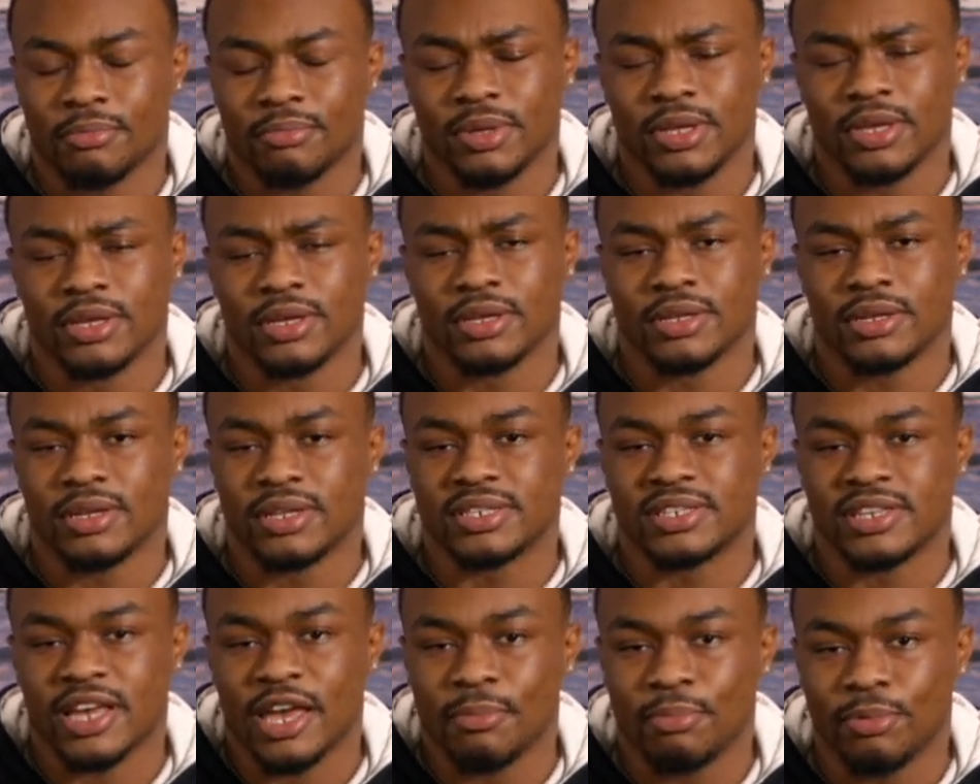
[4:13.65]
a
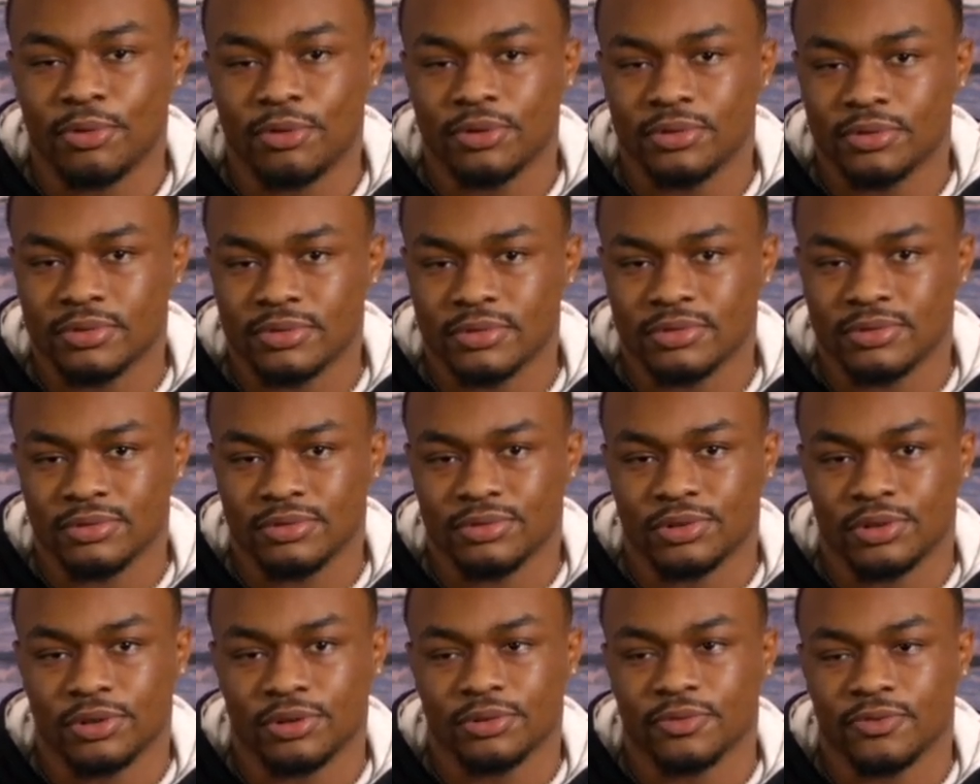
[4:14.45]
disciple,
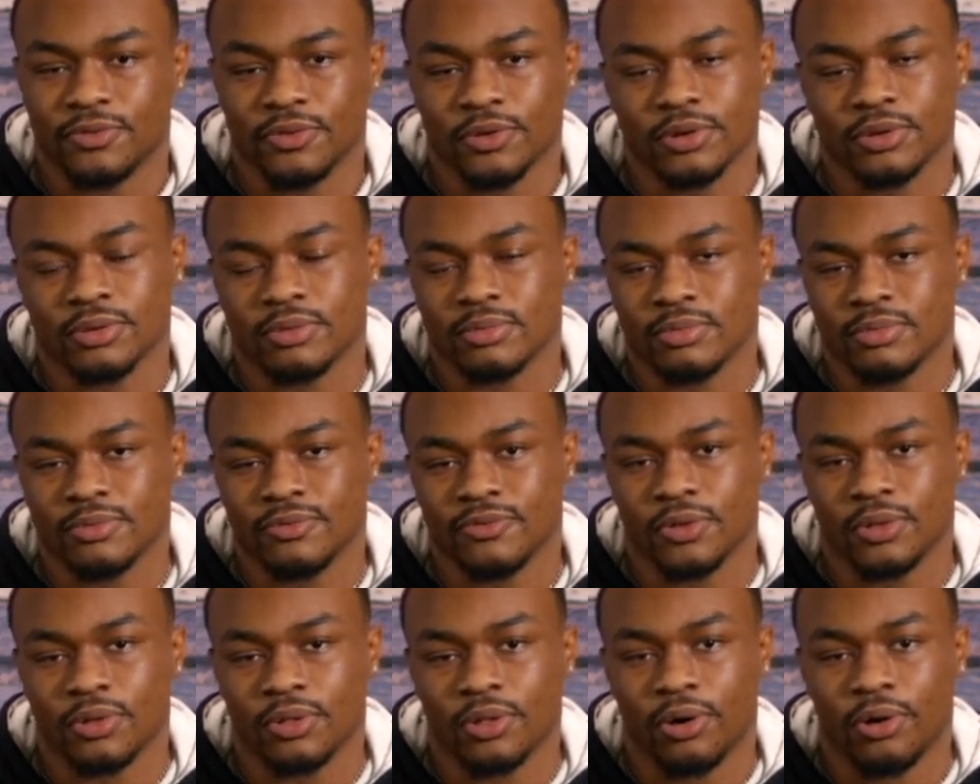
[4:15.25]
for
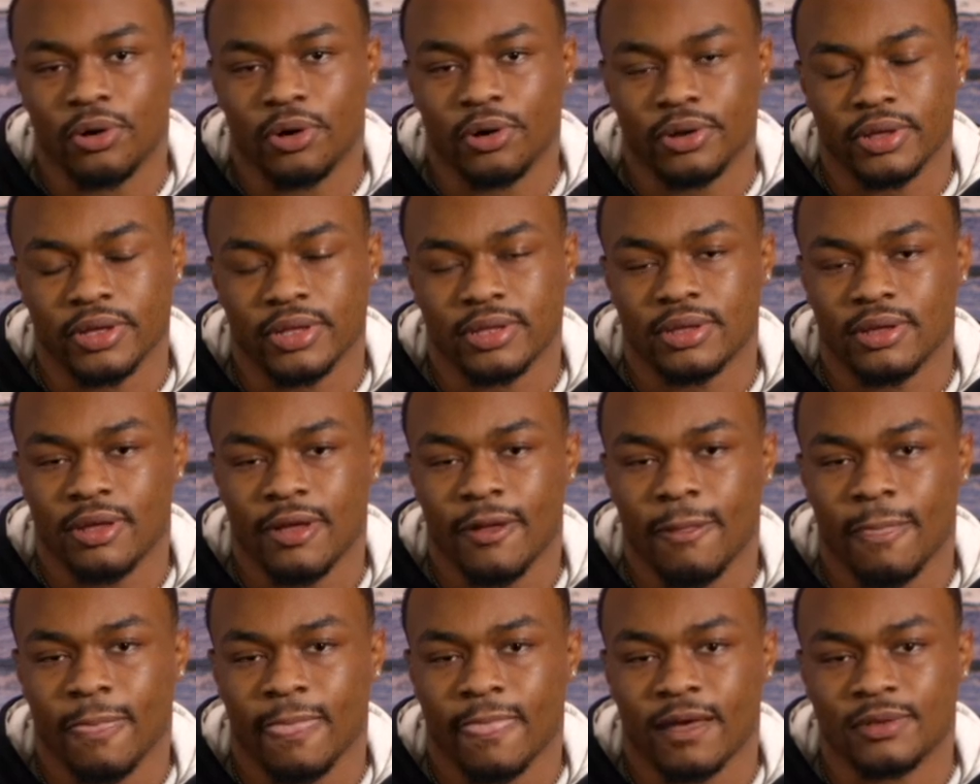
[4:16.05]
the Lord. And
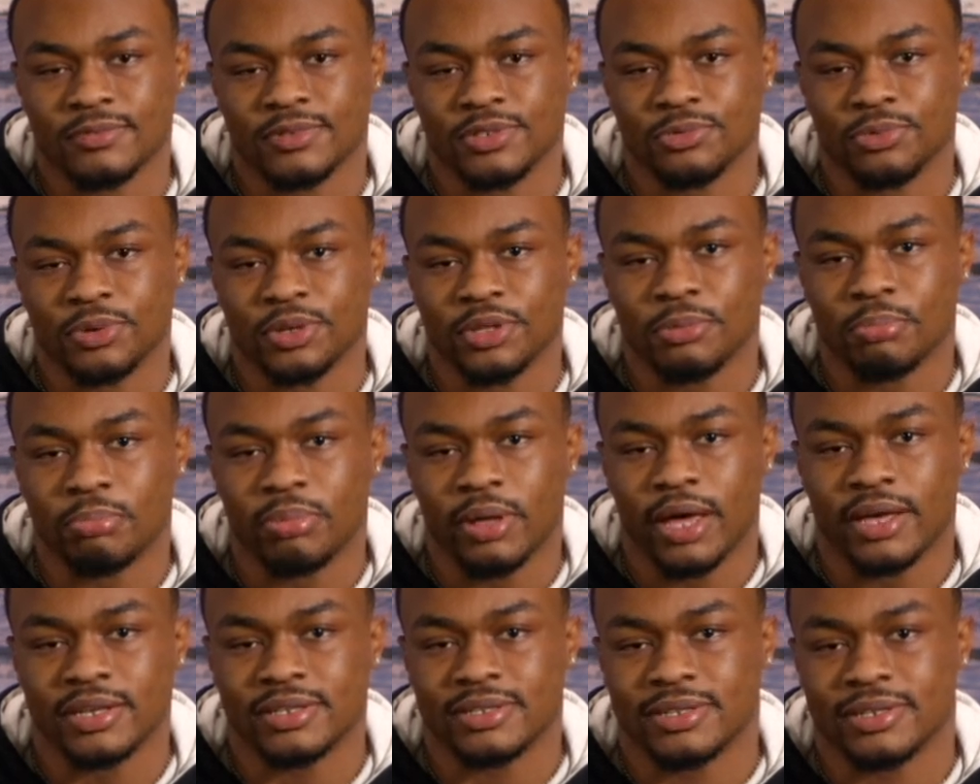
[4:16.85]
I'm just really
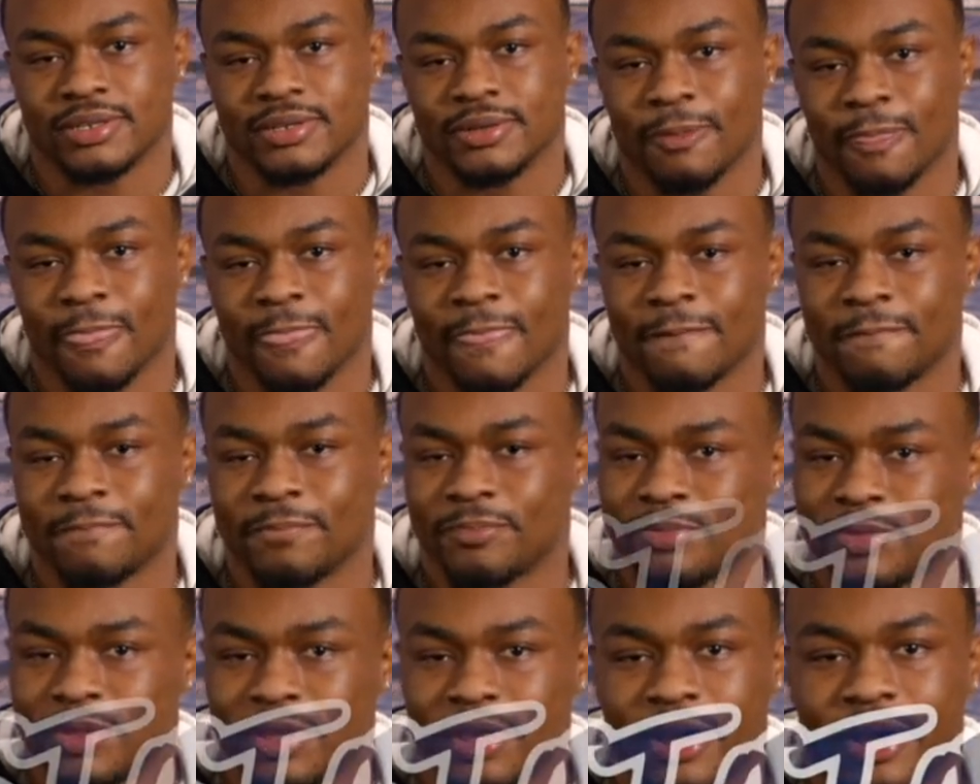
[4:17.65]
blessed. And
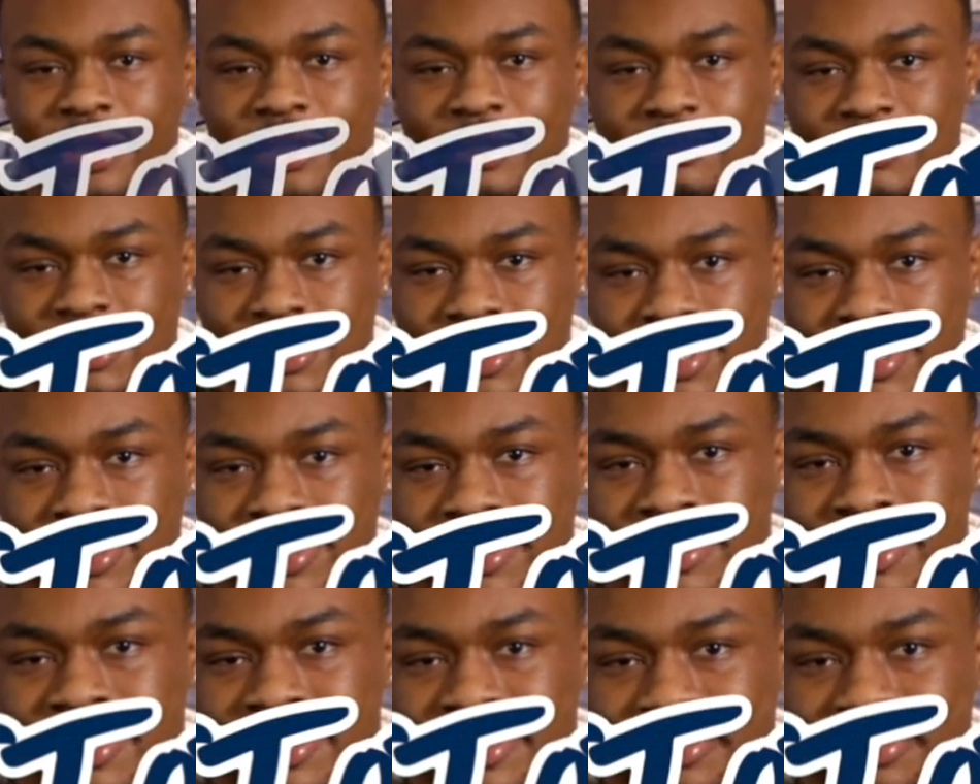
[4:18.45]
here I am today.
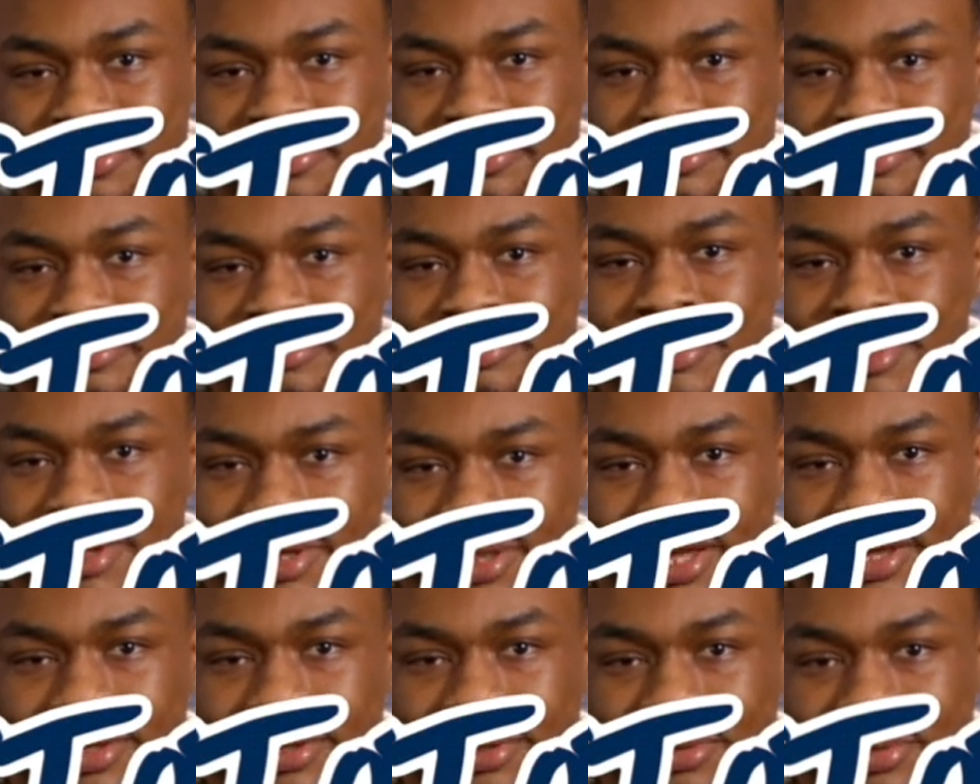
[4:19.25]

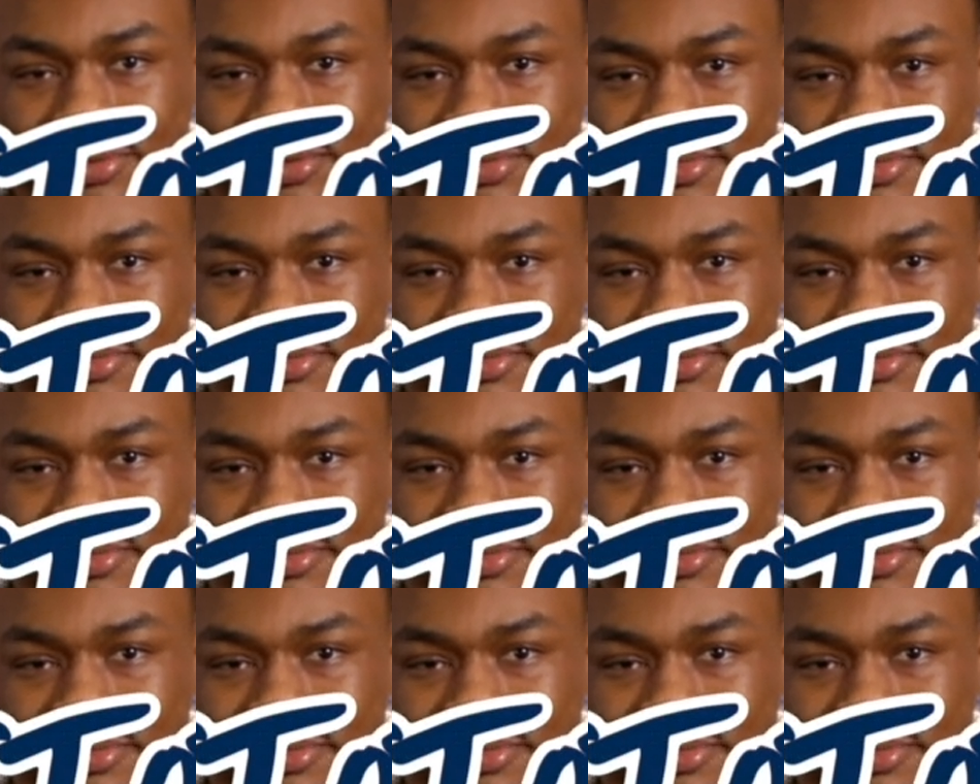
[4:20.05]
Thank you.